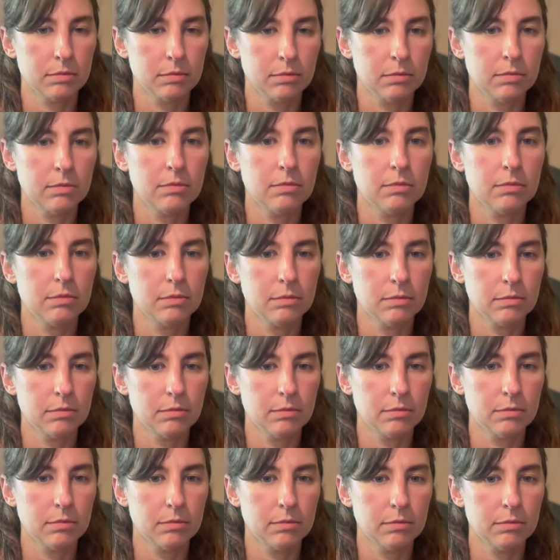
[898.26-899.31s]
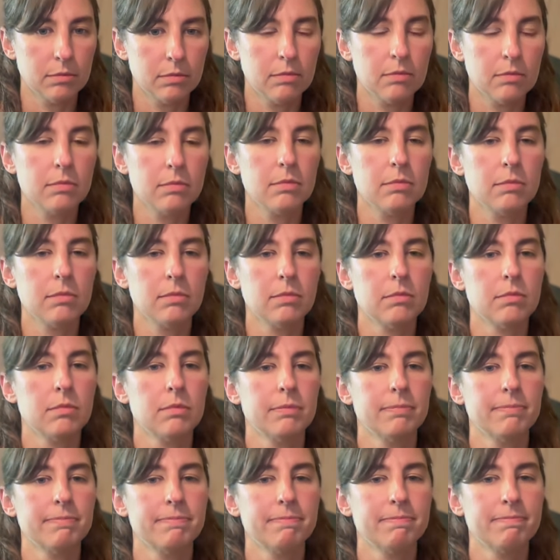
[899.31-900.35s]

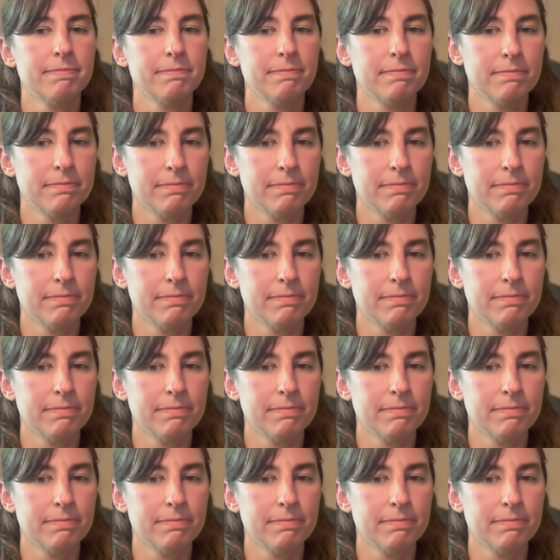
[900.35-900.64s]
No words are spoken by the person on screen.